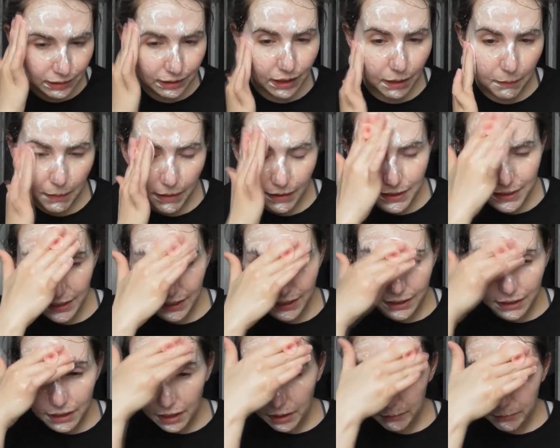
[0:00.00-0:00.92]
I'm
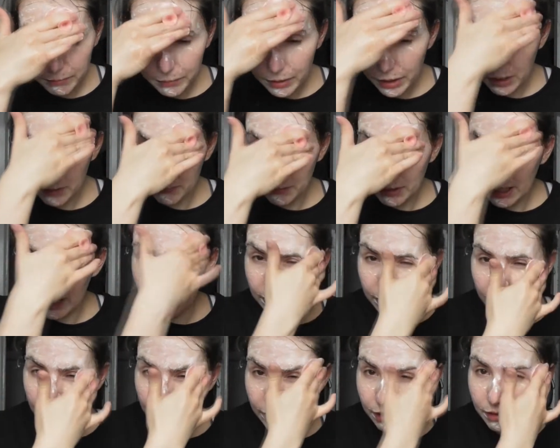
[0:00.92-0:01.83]
actually
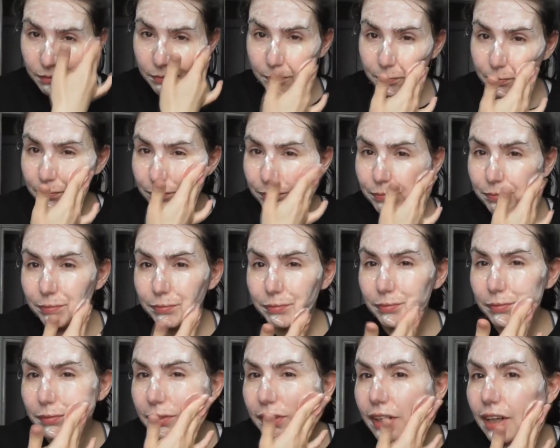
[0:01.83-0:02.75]
compiling
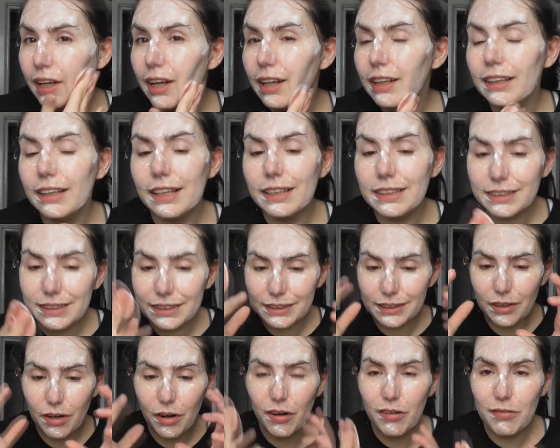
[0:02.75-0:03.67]
a
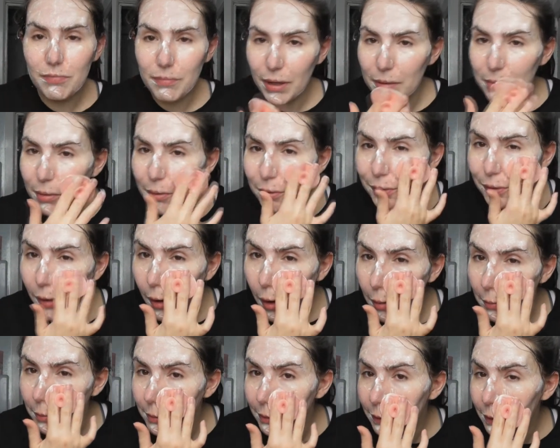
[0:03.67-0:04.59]
list of my most
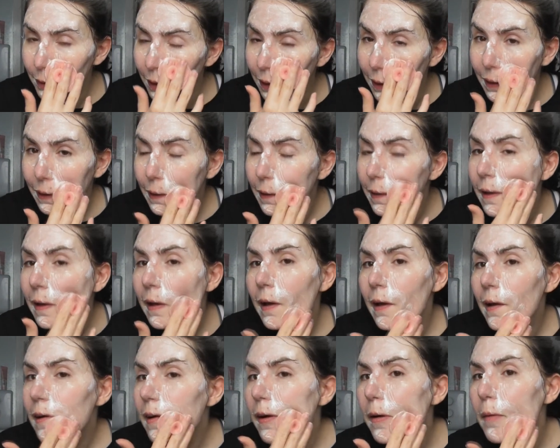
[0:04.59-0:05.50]
commonly
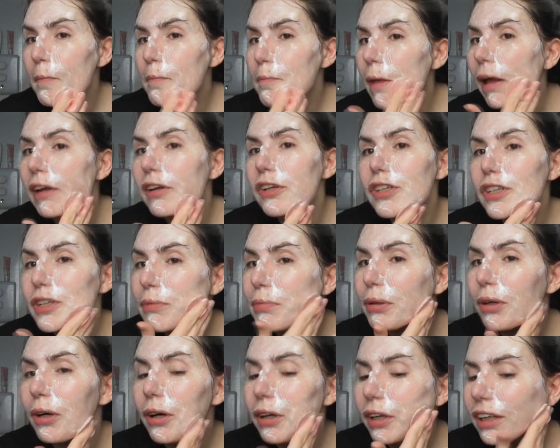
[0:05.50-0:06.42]
mentioned
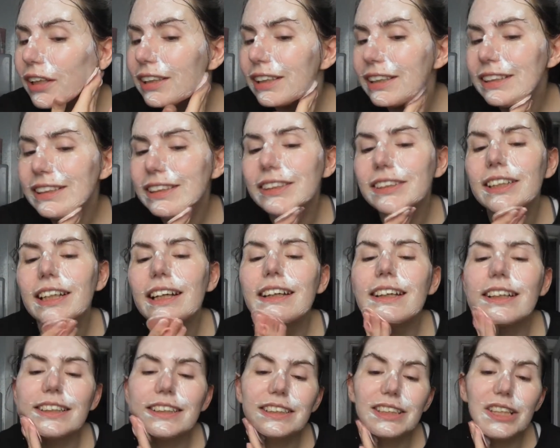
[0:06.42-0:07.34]
products so that I
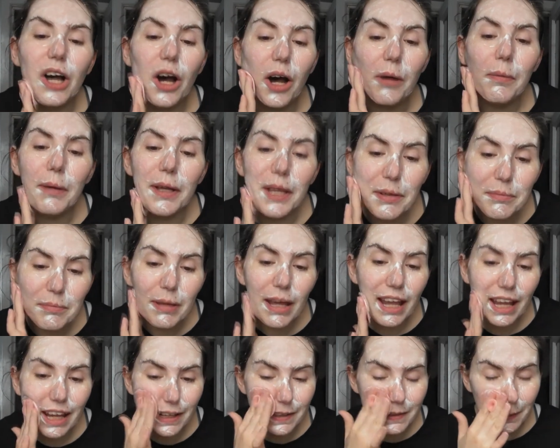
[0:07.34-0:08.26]
can just copy and
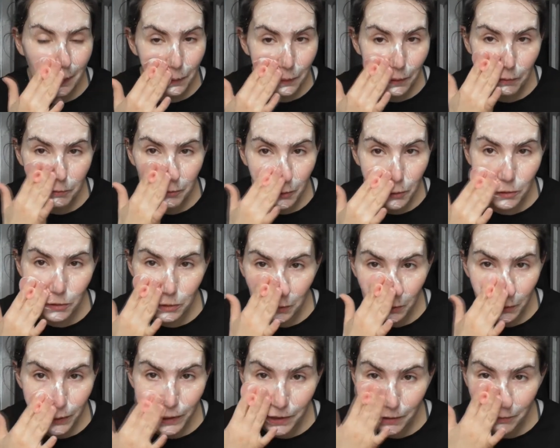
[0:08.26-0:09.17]
paste. I don't have to go
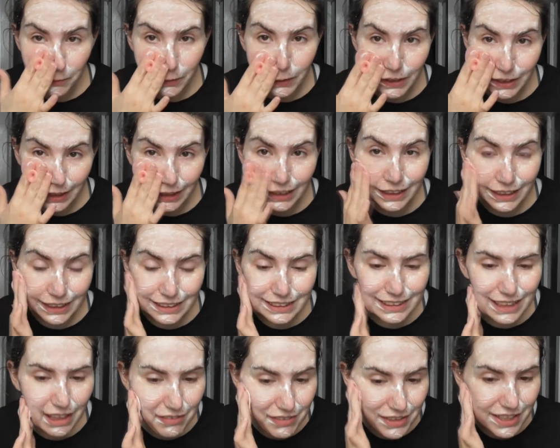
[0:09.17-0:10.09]
looking for the
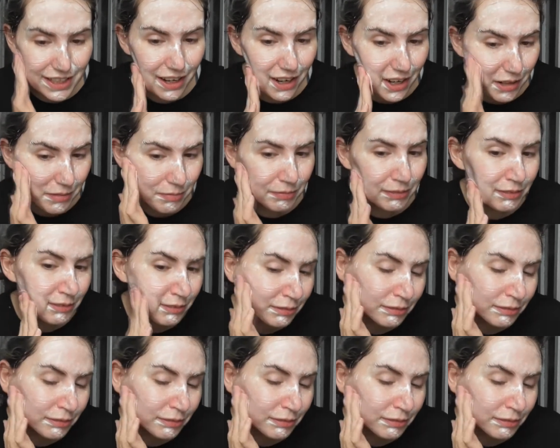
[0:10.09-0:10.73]
links every time.